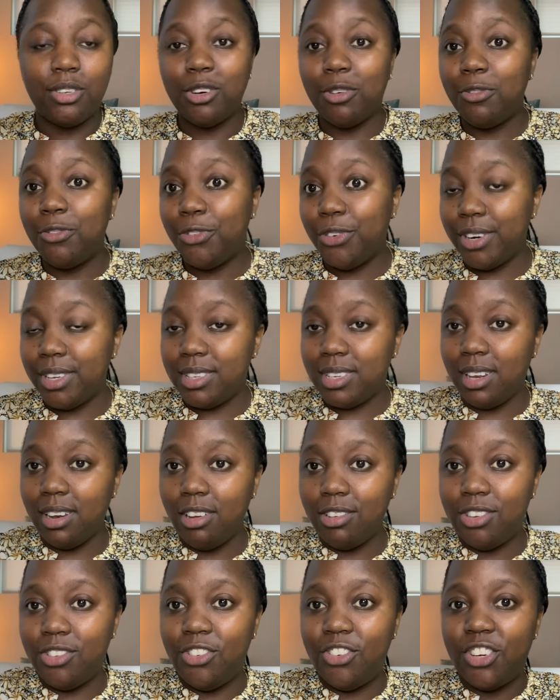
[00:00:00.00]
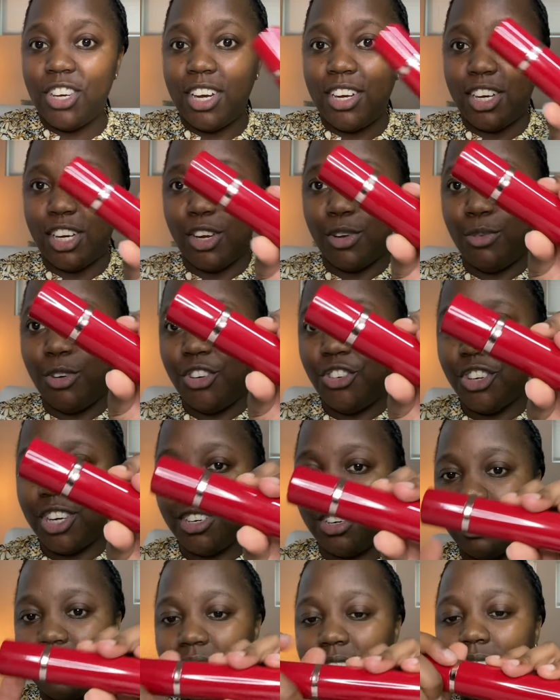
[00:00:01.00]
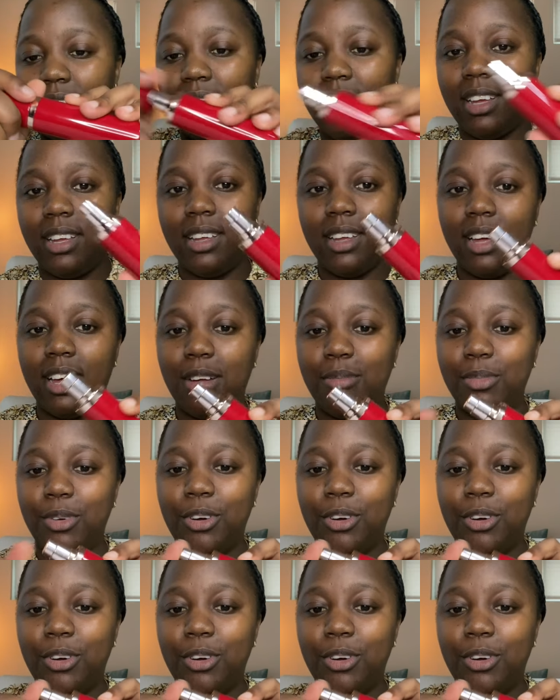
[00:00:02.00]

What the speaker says: Tom Ford's Lost Cherry, which I recently